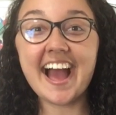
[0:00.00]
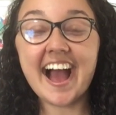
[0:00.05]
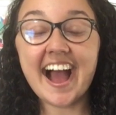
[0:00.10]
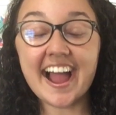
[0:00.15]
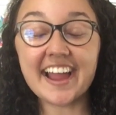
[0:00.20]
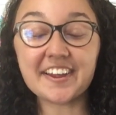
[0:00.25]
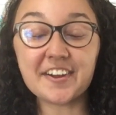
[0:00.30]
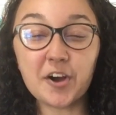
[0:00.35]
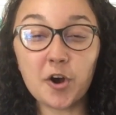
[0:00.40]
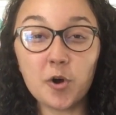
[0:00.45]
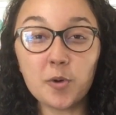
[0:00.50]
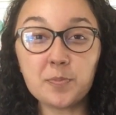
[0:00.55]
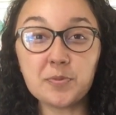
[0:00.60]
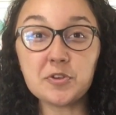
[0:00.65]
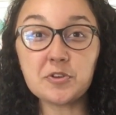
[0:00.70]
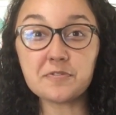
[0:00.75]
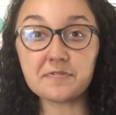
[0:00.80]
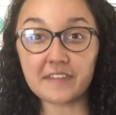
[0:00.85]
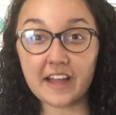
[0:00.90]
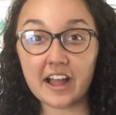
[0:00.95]
I hope
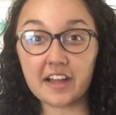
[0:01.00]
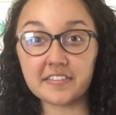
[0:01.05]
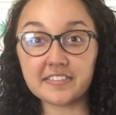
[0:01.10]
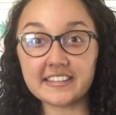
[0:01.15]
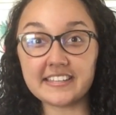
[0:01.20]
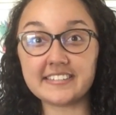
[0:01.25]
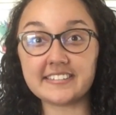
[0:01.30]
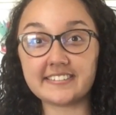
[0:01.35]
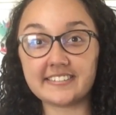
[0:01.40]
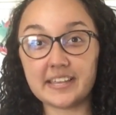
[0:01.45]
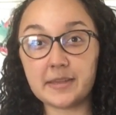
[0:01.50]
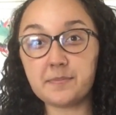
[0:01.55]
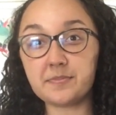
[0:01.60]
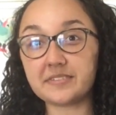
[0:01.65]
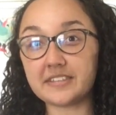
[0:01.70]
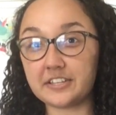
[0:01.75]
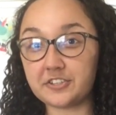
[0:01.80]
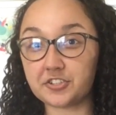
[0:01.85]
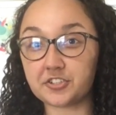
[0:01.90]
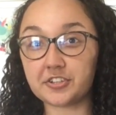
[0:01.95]
you found these tips
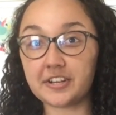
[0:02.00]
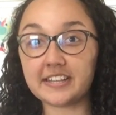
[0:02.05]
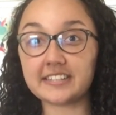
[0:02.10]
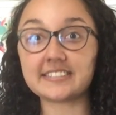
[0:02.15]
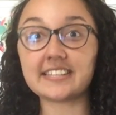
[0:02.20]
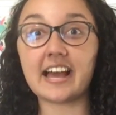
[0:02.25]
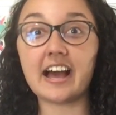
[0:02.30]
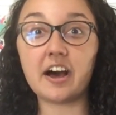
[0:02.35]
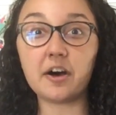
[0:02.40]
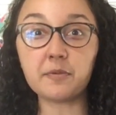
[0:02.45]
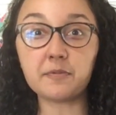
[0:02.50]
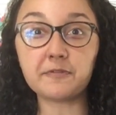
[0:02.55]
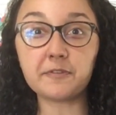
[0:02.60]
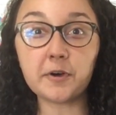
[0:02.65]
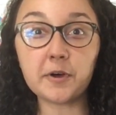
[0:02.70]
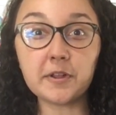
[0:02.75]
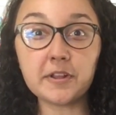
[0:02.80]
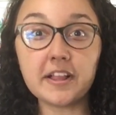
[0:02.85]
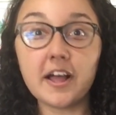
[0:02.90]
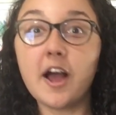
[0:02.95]
and tricks
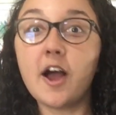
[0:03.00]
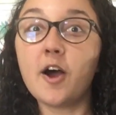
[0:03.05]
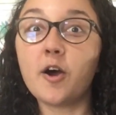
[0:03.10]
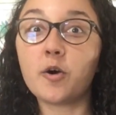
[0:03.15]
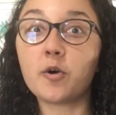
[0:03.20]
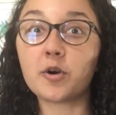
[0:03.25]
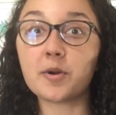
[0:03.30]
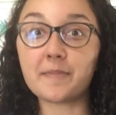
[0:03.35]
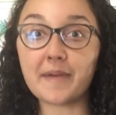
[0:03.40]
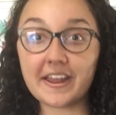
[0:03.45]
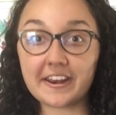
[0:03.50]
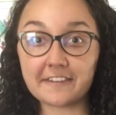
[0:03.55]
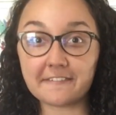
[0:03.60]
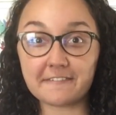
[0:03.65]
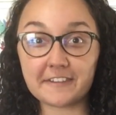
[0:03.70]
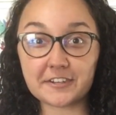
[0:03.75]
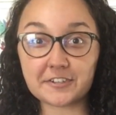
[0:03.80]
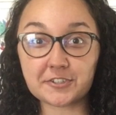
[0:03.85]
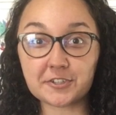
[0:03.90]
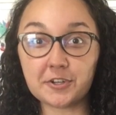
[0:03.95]
helpful or
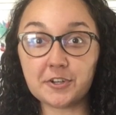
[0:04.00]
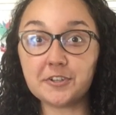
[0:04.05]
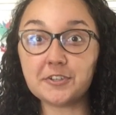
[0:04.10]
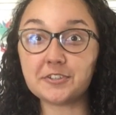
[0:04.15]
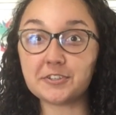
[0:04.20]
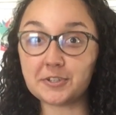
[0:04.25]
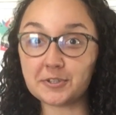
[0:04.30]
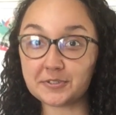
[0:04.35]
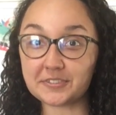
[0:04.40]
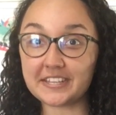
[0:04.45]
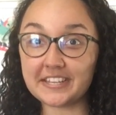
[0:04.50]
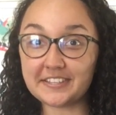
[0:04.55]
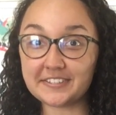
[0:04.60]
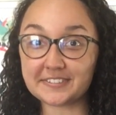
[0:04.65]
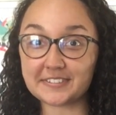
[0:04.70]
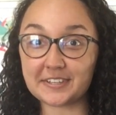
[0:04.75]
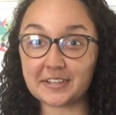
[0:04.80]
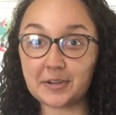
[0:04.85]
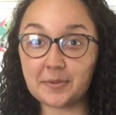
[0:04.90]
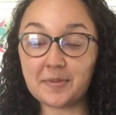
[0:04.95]
beneficial using
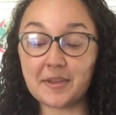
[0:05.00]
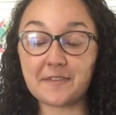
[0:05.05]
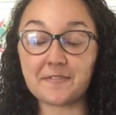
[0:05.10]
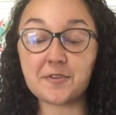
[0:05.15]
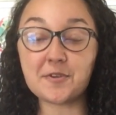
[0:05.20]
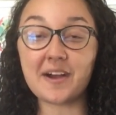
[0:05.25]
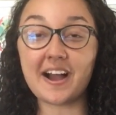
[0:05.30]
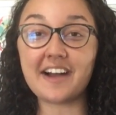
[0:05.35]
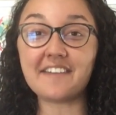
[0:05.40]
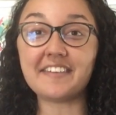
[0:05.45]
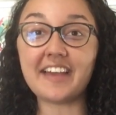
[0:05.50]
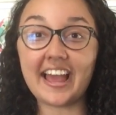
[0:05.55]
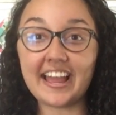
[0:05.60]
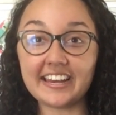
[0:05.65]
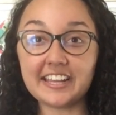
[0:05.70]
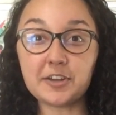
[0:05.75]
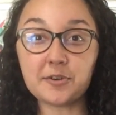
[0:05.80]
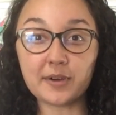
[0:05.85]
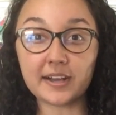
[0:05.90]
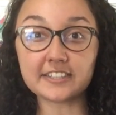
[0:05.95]
Zoom. If you have
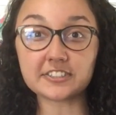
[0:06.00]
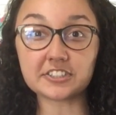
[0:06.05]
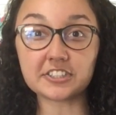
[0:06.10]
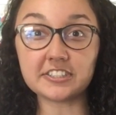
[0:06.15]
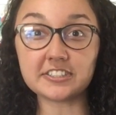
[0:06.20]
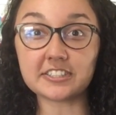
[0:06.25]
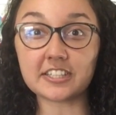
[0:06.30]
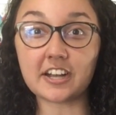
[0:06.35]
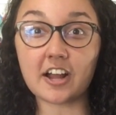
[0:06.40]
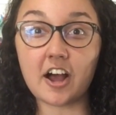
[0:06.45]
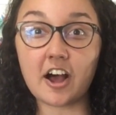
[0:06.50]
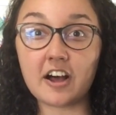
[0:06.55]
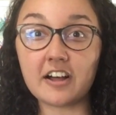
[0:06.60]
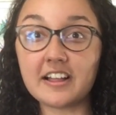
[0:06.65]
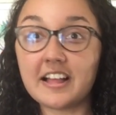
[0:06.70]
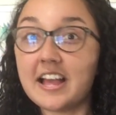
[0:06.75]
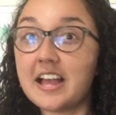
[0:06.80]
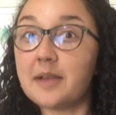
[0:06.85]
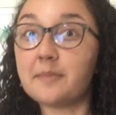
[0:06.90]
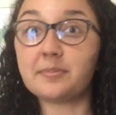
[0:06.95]
any questions at all,
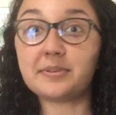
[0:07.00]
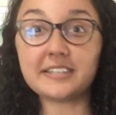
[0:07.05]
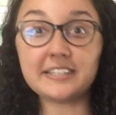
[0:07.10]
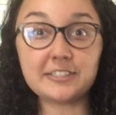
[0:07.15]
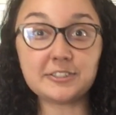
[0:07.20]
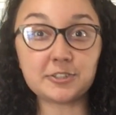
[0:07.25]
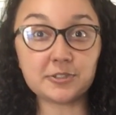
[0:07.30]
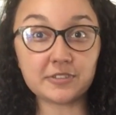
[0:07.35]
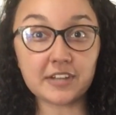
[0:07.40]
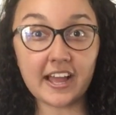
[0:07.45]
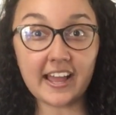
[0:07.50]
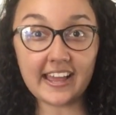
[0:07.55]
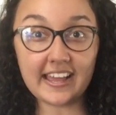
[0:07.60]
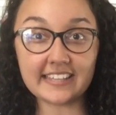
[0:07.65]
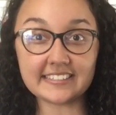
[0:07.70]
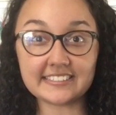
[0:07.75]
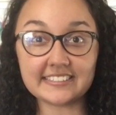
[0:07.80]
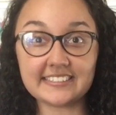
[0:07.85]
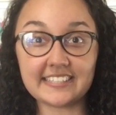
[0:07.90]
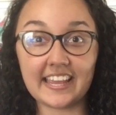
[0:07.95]
please do not
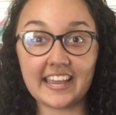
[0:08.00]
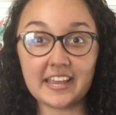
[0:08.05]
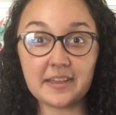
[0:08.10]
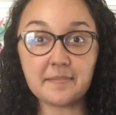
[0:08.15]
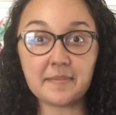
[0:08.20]
hesitate.